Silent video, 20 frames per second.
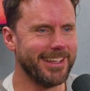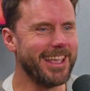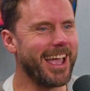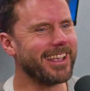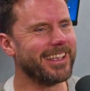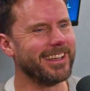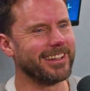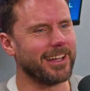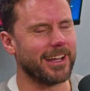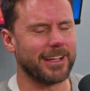
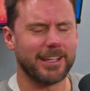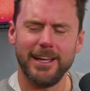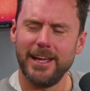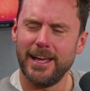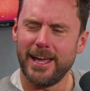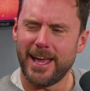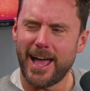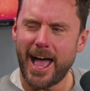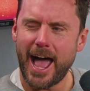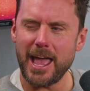Yeah, you're like,
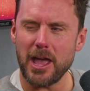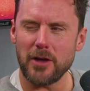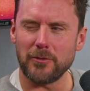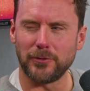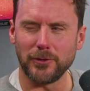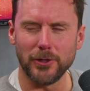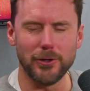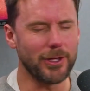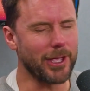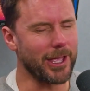hey, I
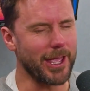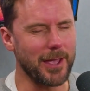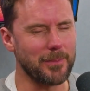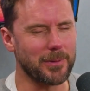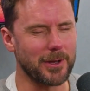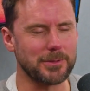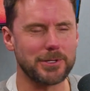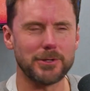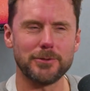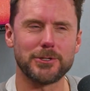flew here,
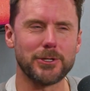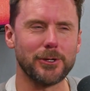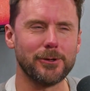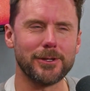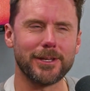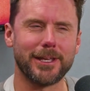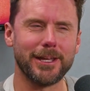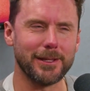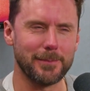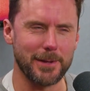but I'm still
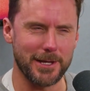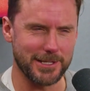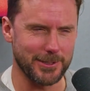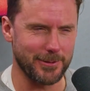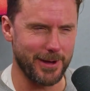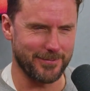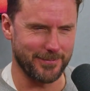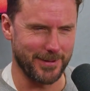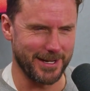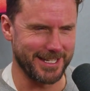200 kilometers
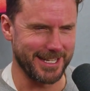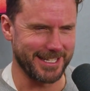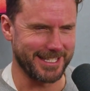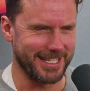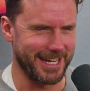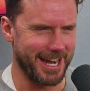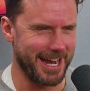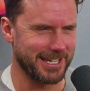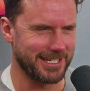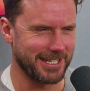away from my
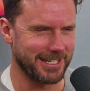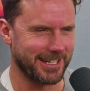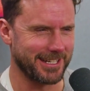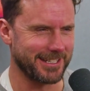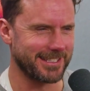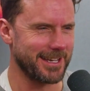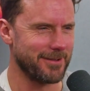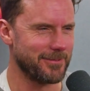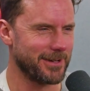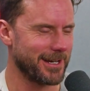destination.
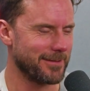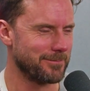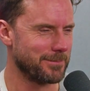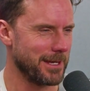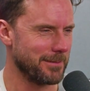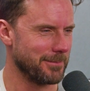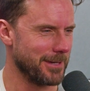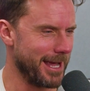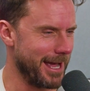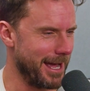Can someone come
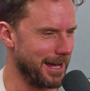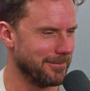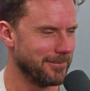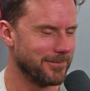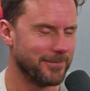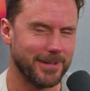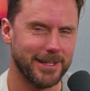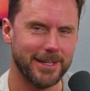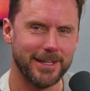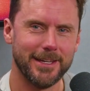pick me up?
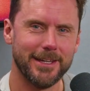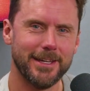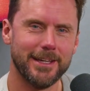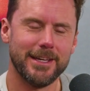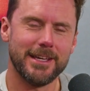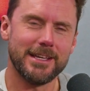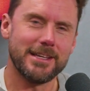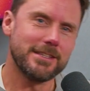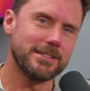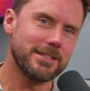
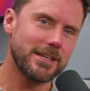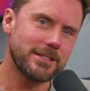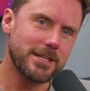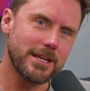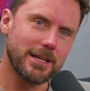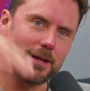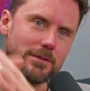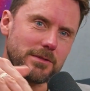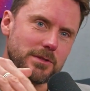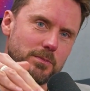So
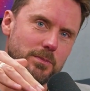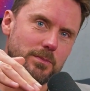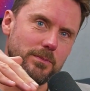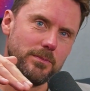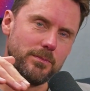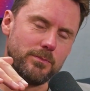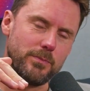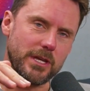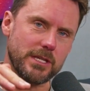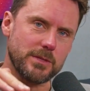she comes and
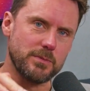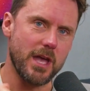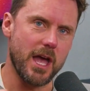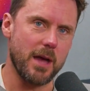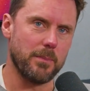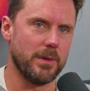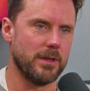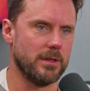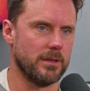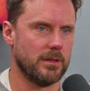picks me
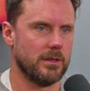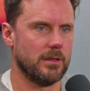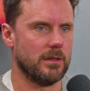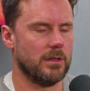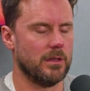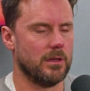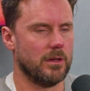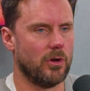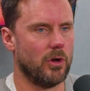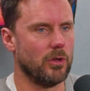up, and
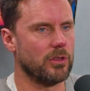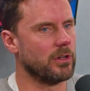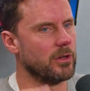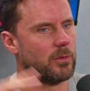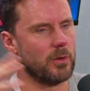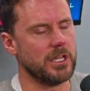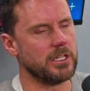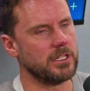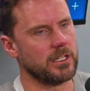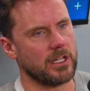all the
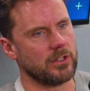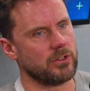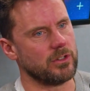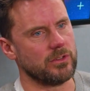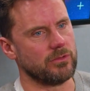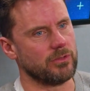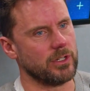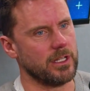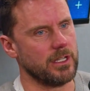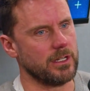Norwegian
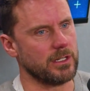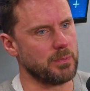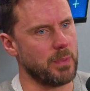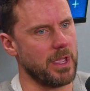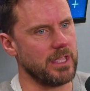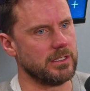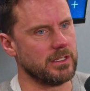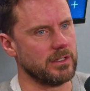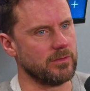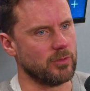countries are really
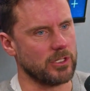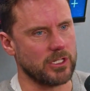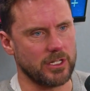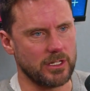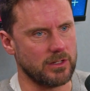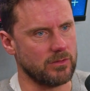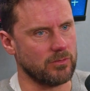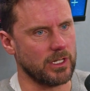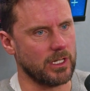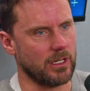expensive, which I
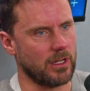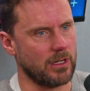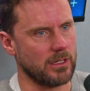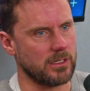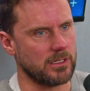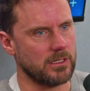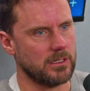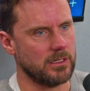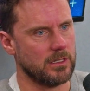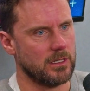didn't
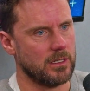realize.